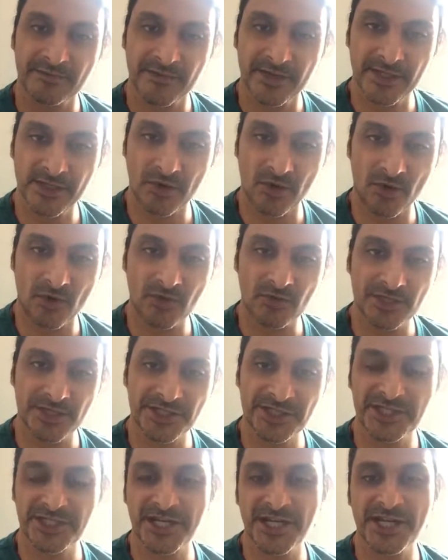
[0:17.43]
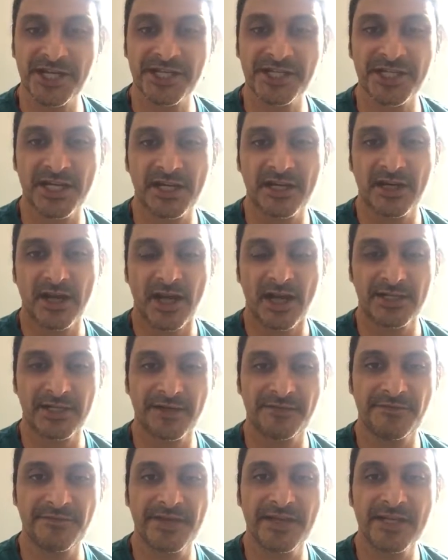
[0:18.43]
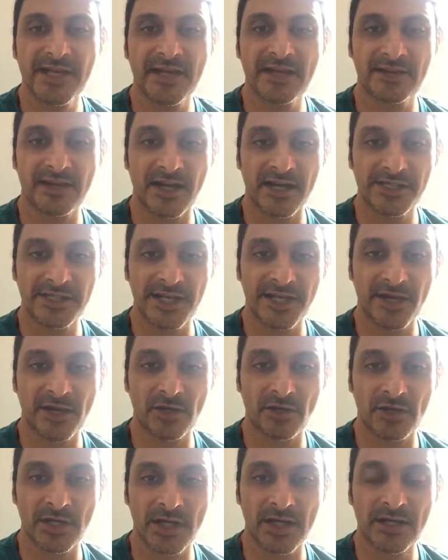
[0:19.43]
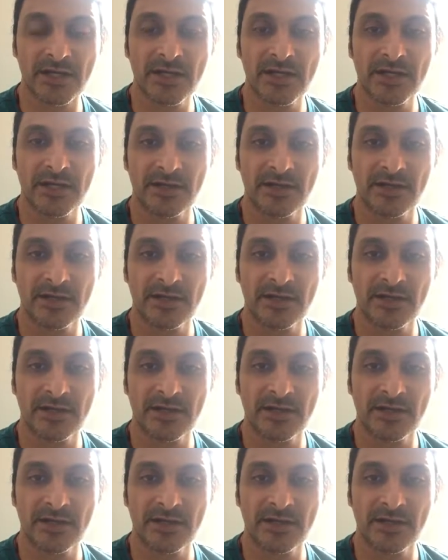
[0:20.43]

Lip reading: where the author says, Hatam vina Raja Yoga,